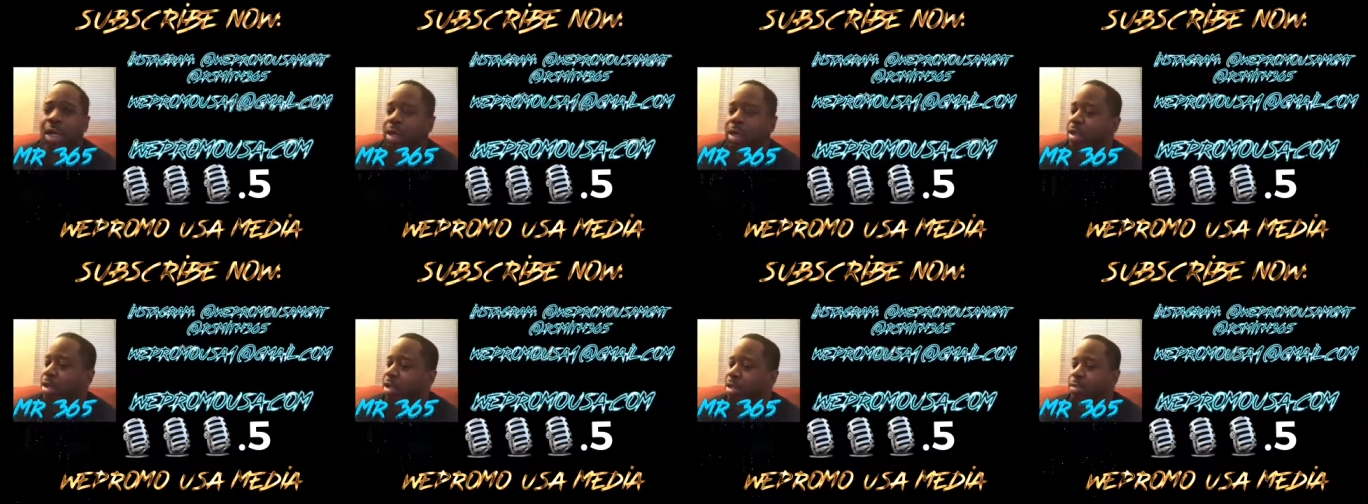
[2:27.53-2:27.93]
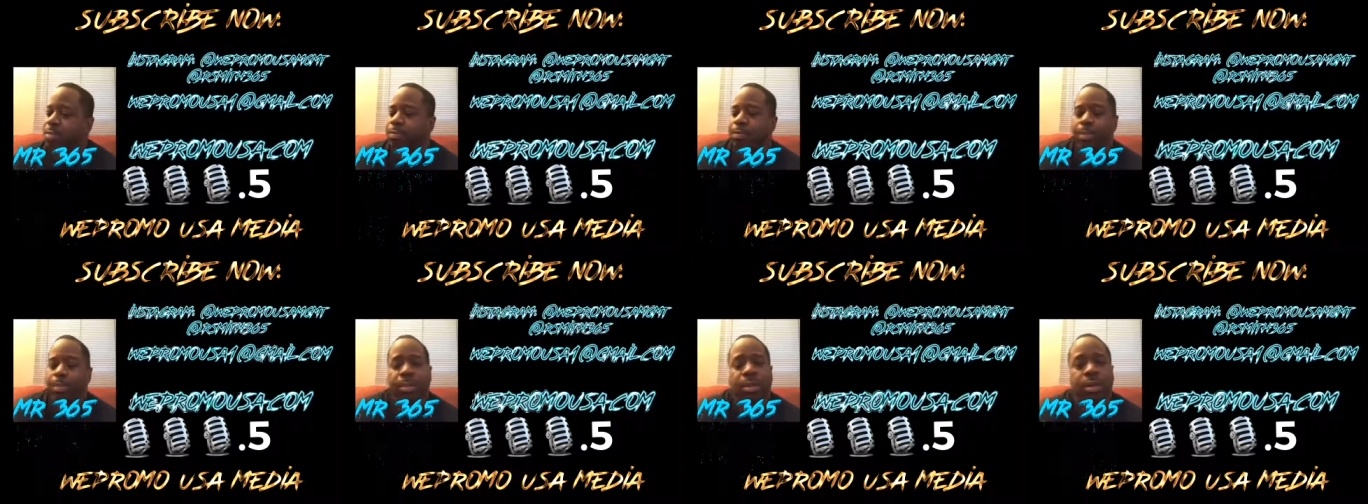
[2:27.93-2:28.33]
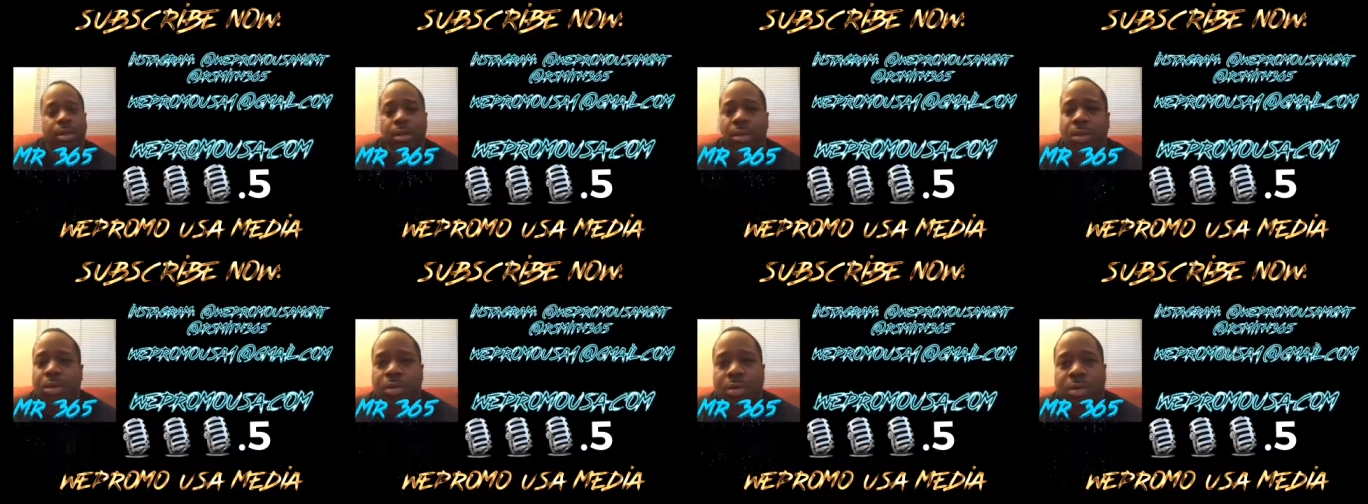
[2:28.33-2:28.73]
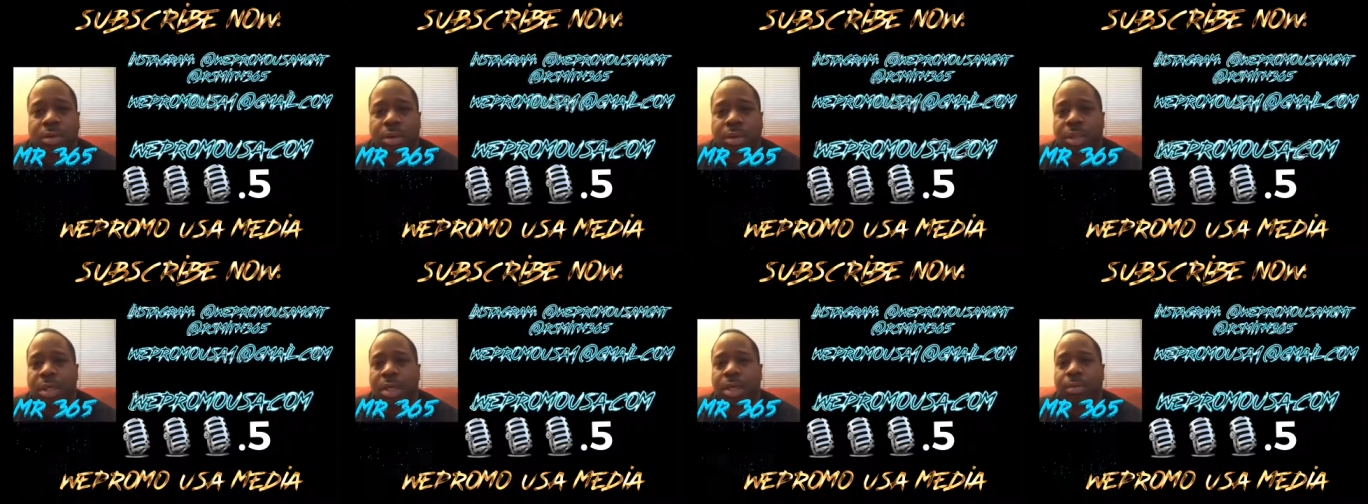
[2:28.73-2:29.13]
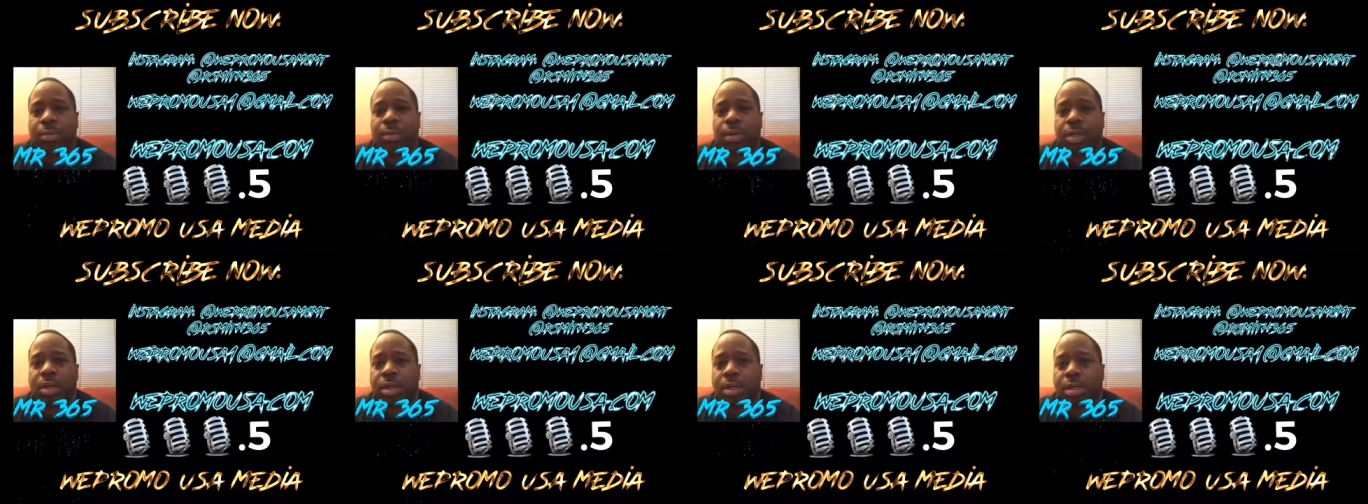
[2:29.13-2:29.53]
Um, you know what I'm saying?
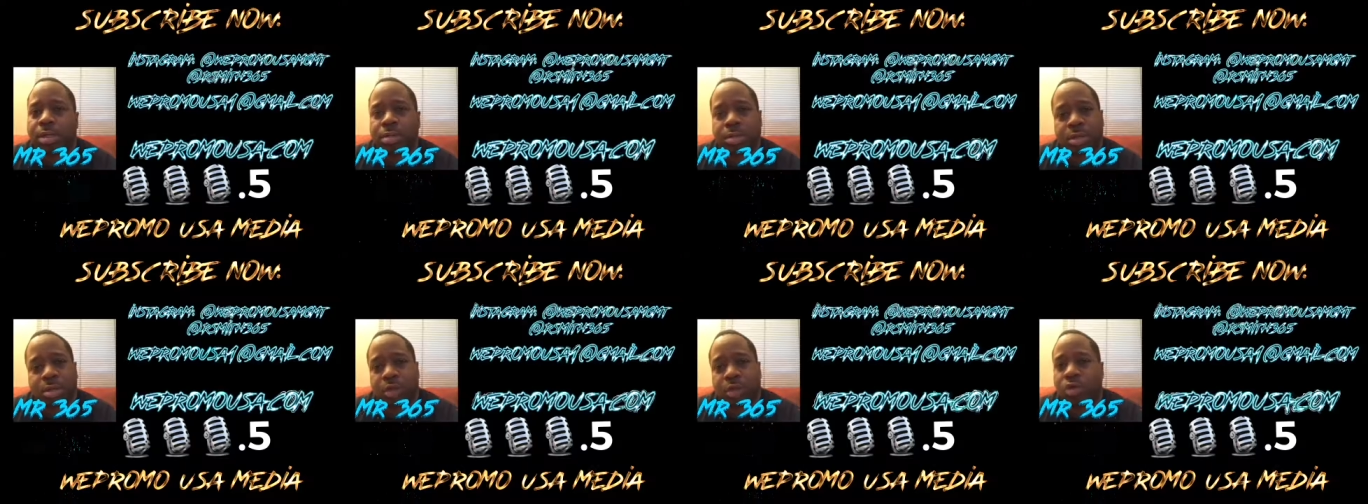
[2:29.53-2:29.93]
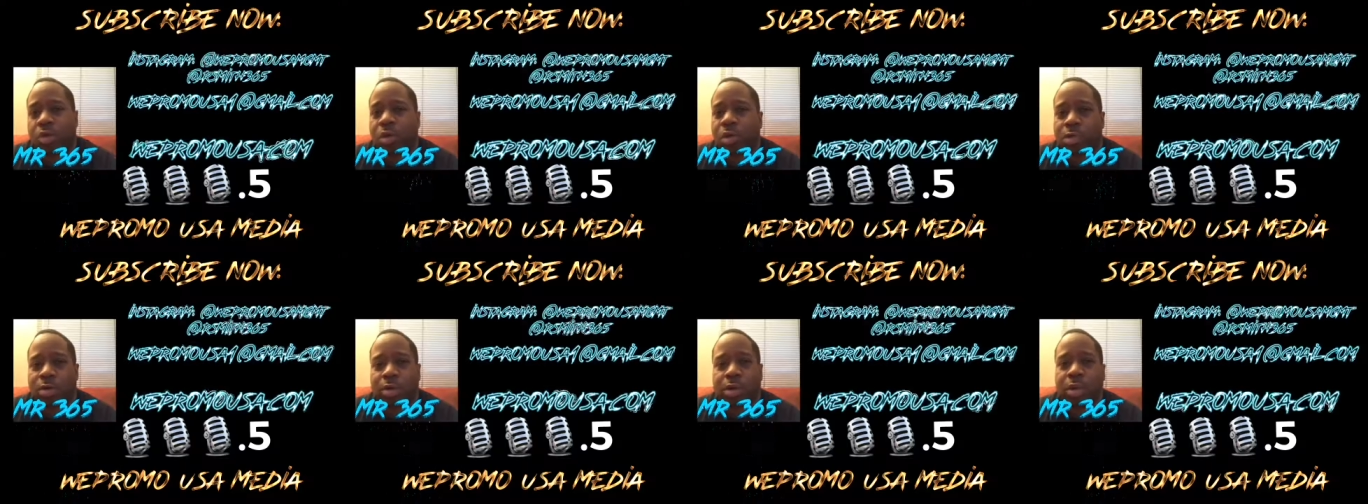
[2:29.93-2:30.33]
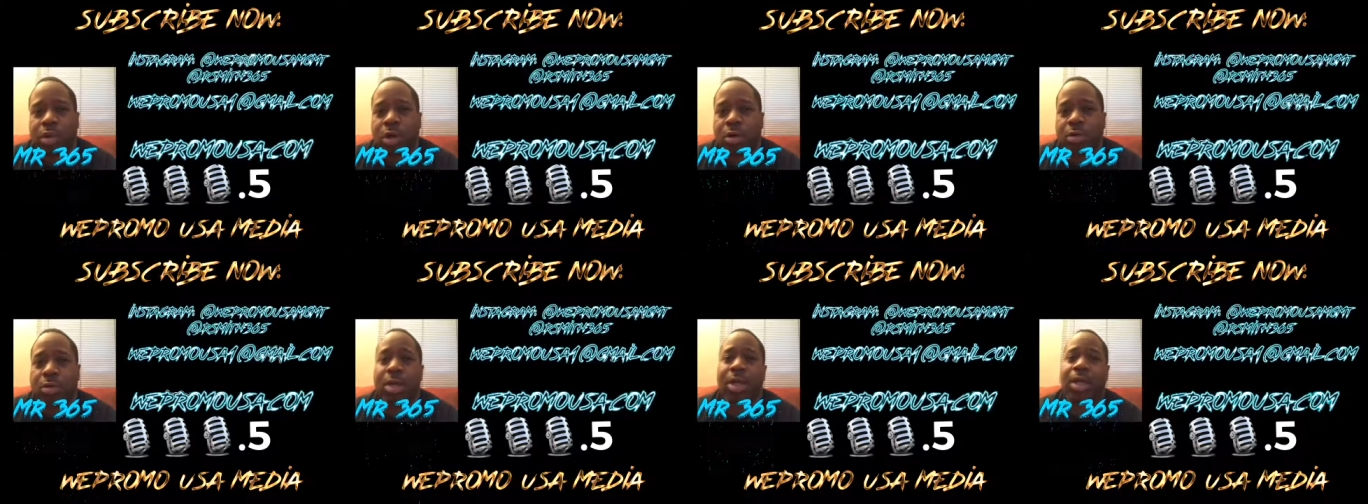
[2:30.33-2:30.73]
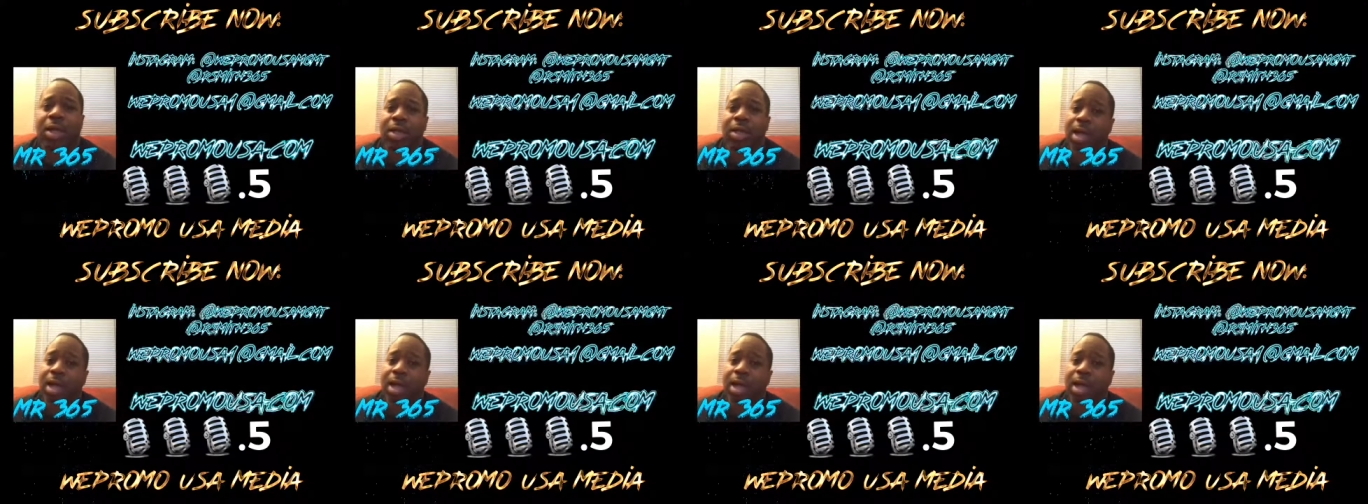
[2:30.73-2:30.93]
But the song was dope.